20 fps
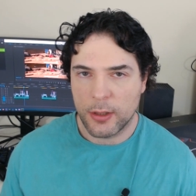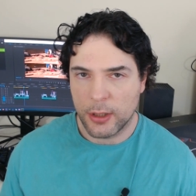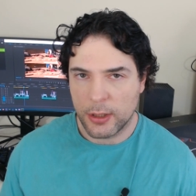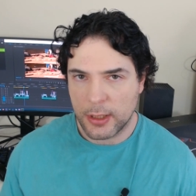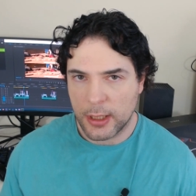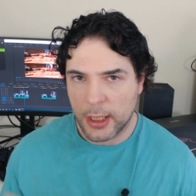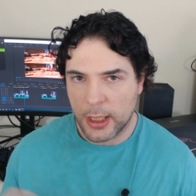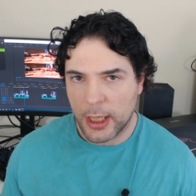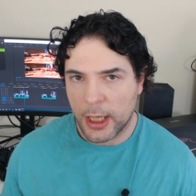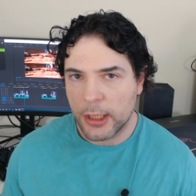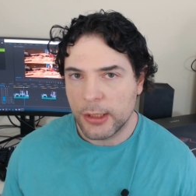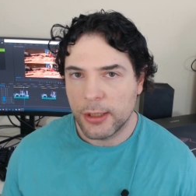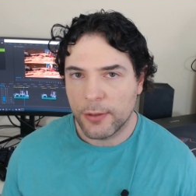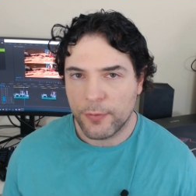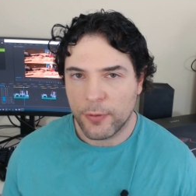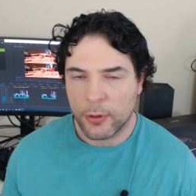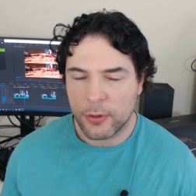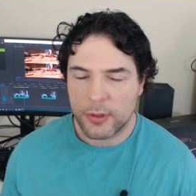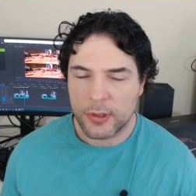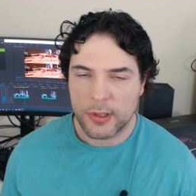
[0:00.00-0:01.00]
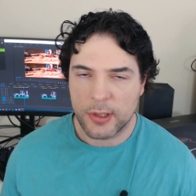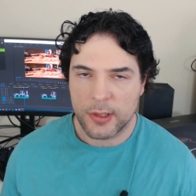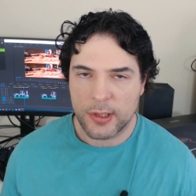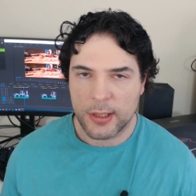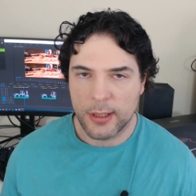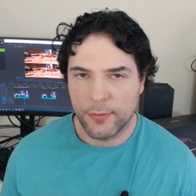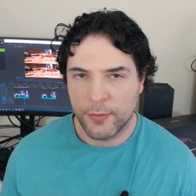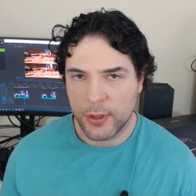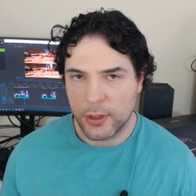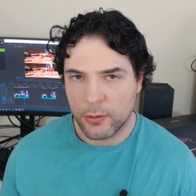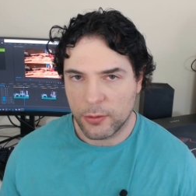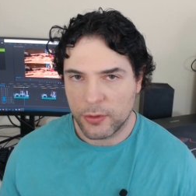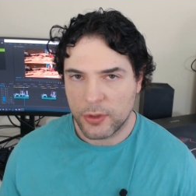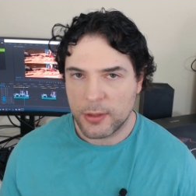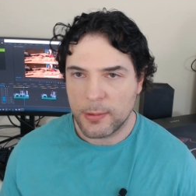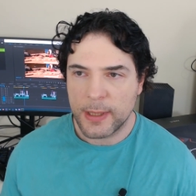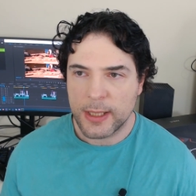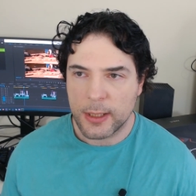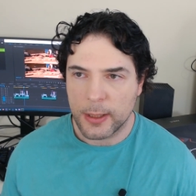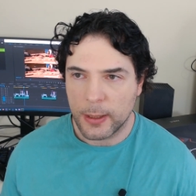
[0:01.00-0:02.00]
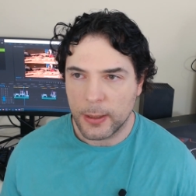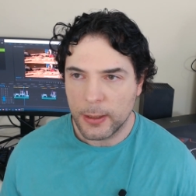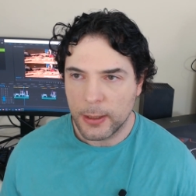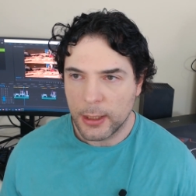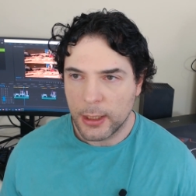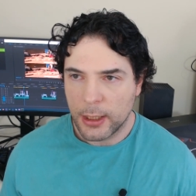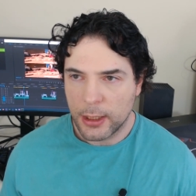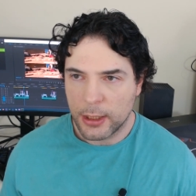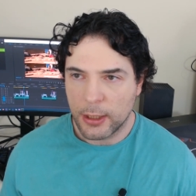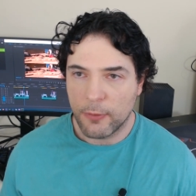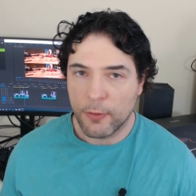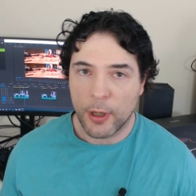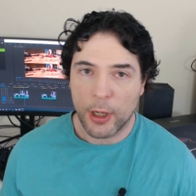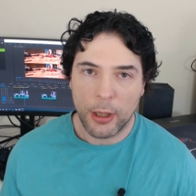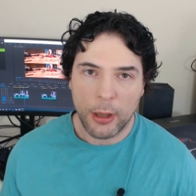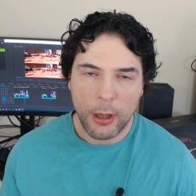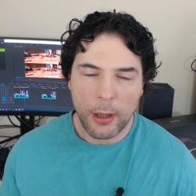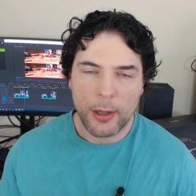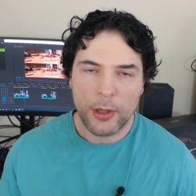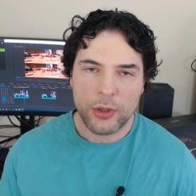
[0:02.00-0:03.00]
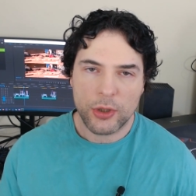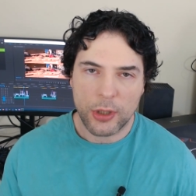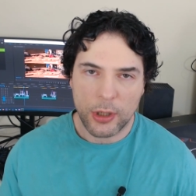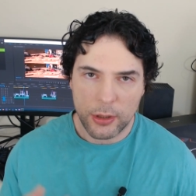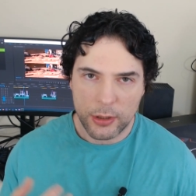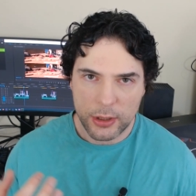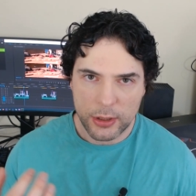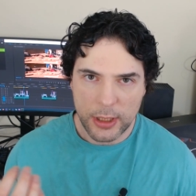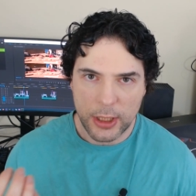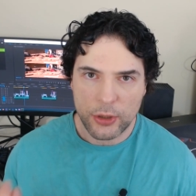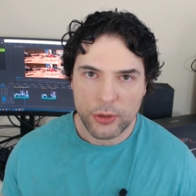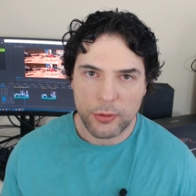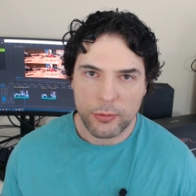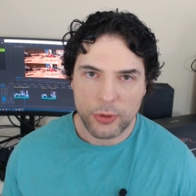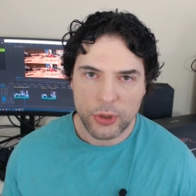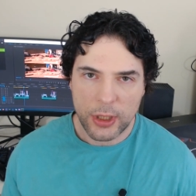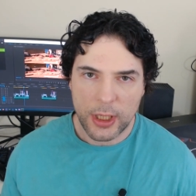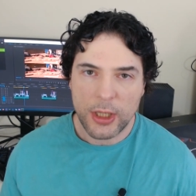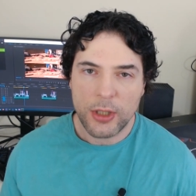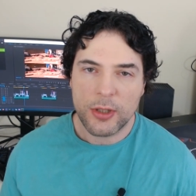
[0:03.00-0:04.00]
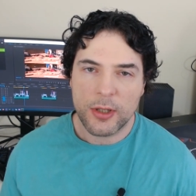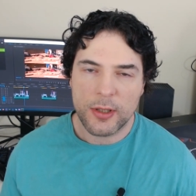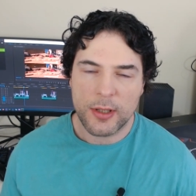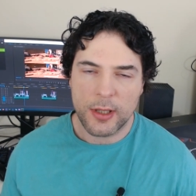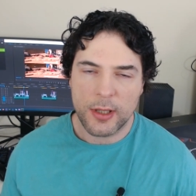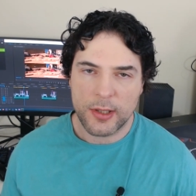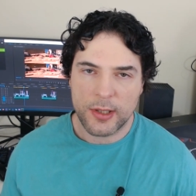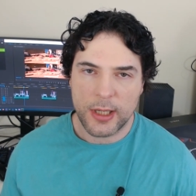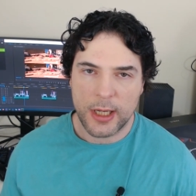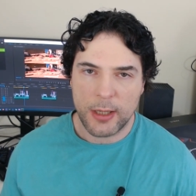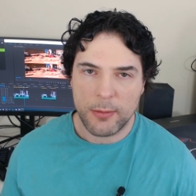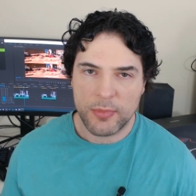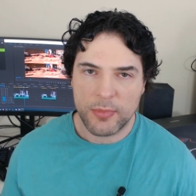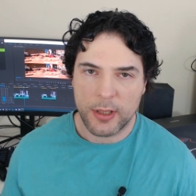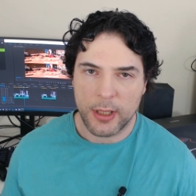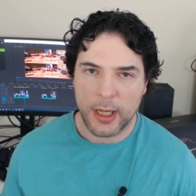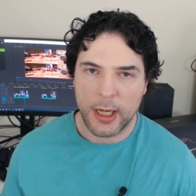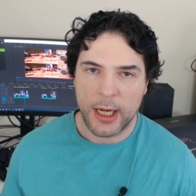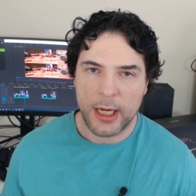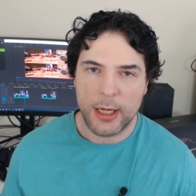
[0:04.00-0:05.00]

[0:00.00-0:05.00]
that uh, Underfox discovered on Twitter, there are large architectural changes, it seems, that